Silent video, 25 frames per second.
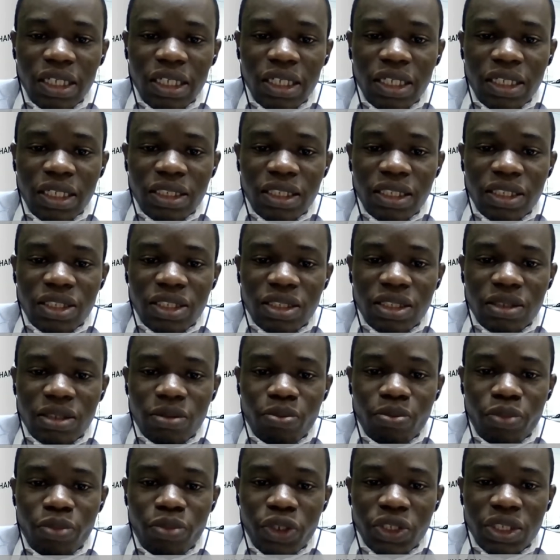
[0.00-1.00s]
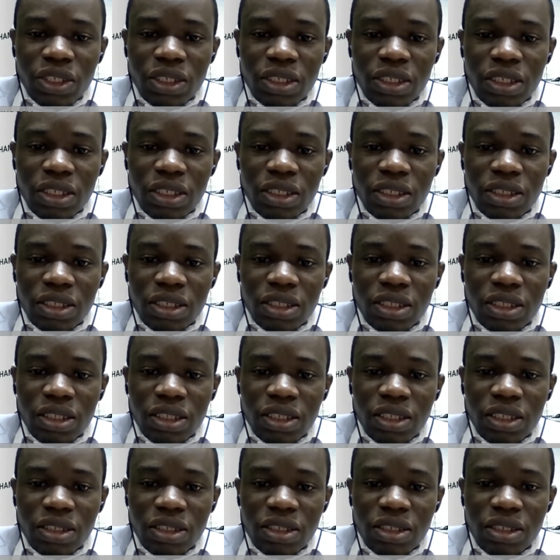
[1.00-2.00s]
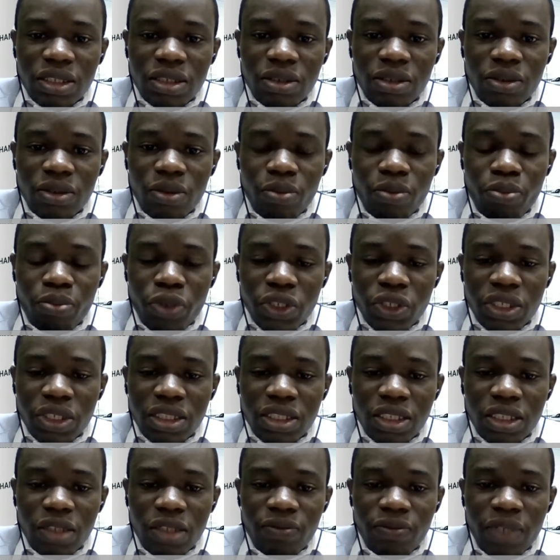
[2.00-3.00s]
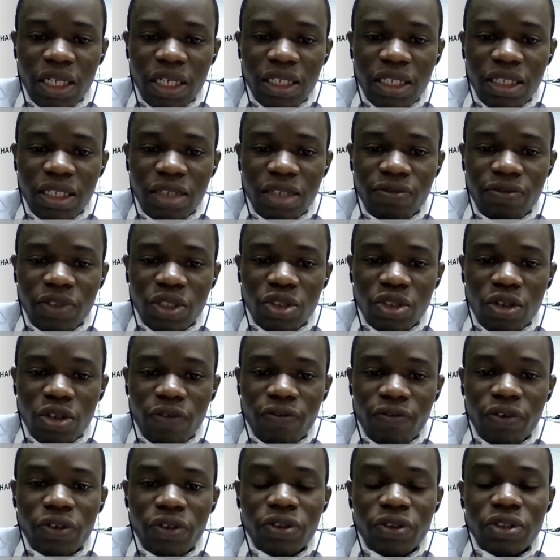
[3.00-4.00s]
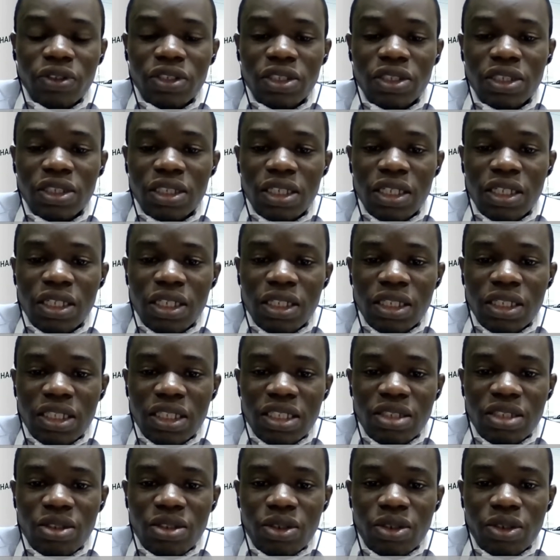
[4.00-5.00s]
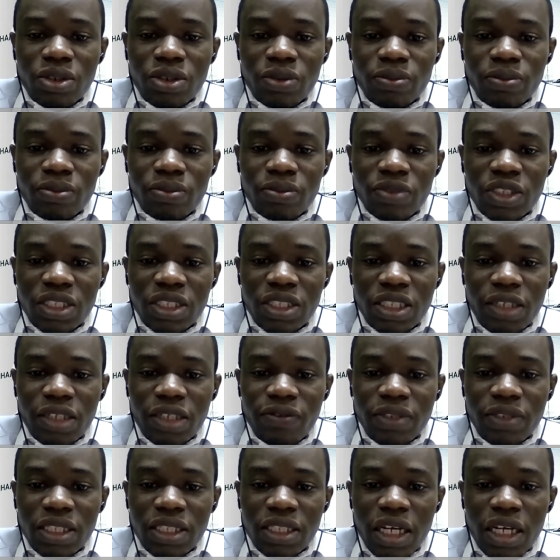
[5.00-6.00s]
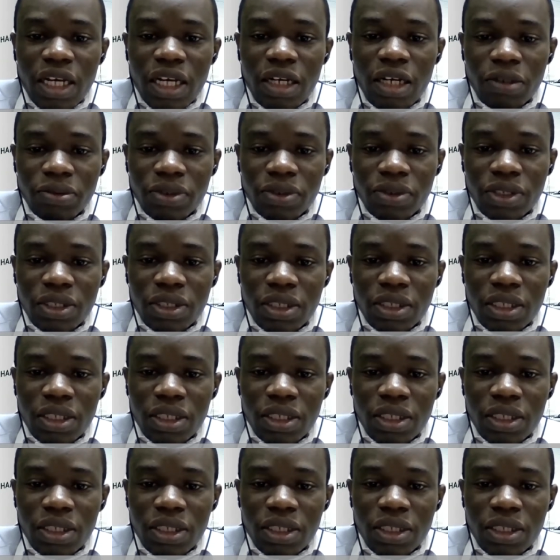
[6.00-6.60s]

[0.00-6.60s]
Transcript: yes, positive is still positive than leaving your funds in your savings account.